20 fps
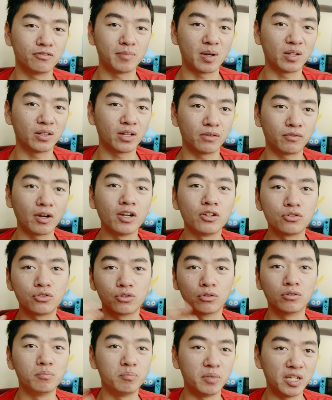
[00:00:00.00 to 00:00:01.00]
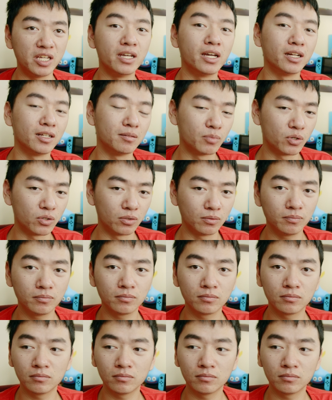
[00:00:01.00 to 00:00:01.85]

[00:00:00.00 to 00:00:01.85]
of my life i shouldn't be anymore